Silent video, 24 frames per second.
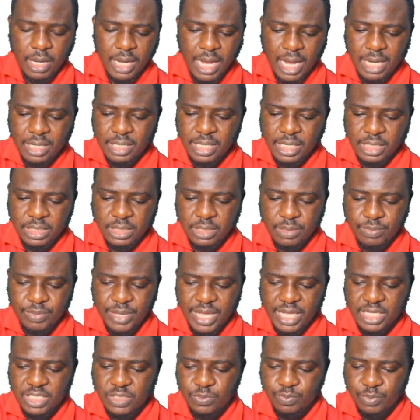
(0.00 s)
Can this
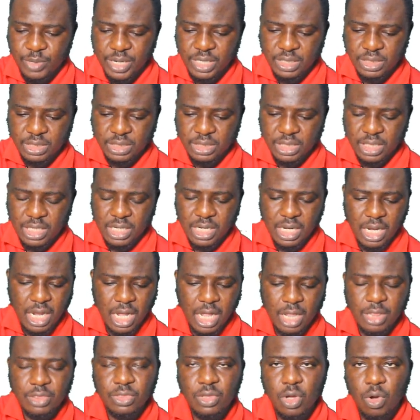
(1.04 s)
be expressed?
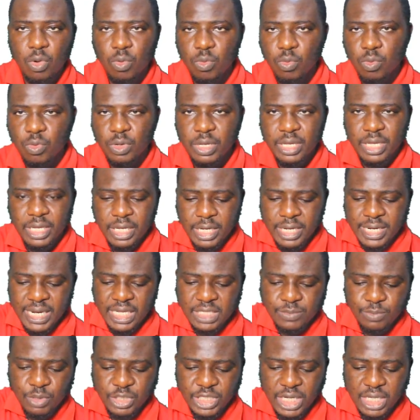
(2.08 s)
No. In
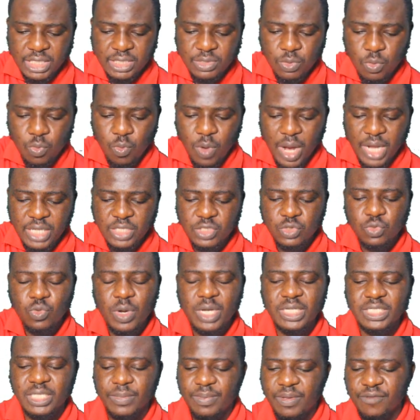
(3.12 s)
as much as y
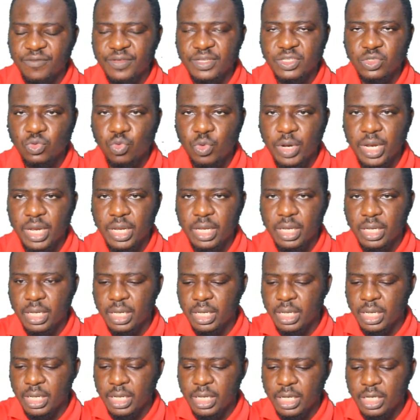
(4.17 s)
squared is a perfect square,
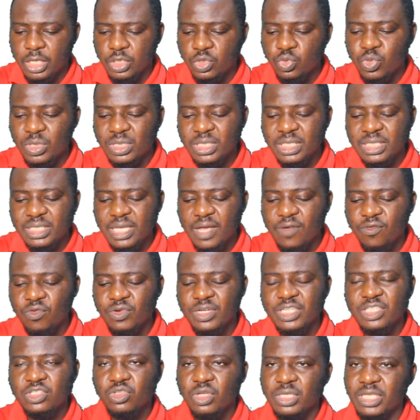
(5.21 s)

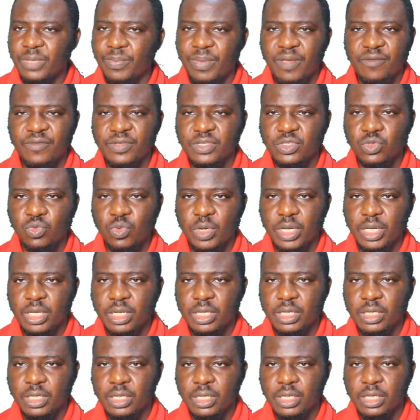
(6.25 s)
27 is not a perfect square.
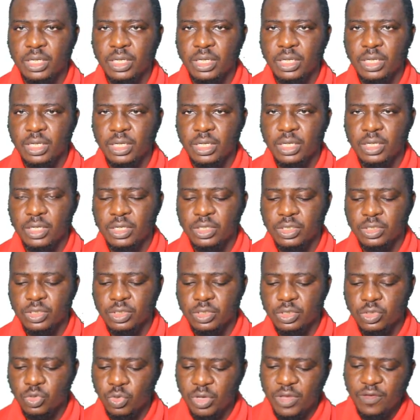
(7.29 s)

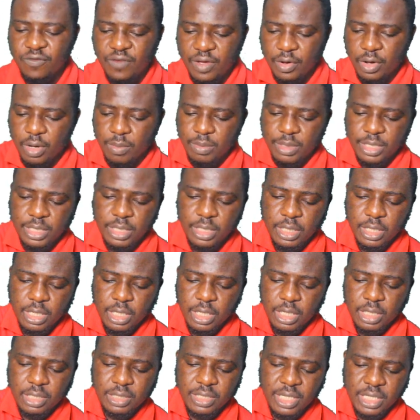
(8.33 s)
So invariably,
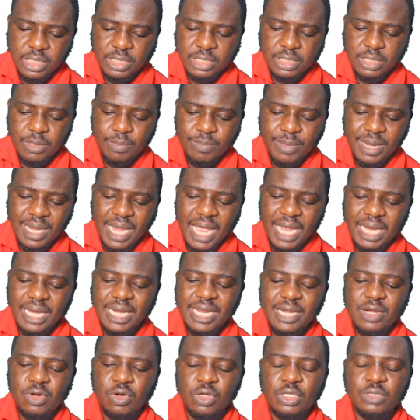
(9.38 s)
this may
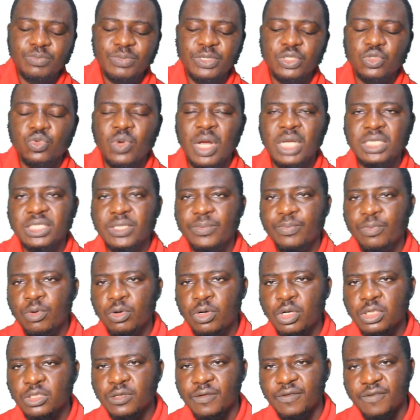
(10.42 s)
likely not be twice the
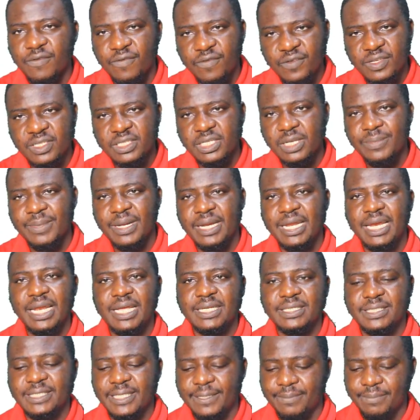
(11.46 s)
product of the first term and the
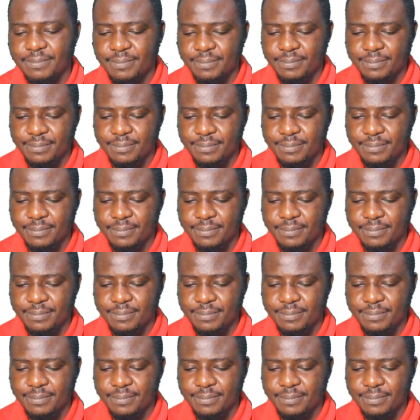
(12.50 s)
last term.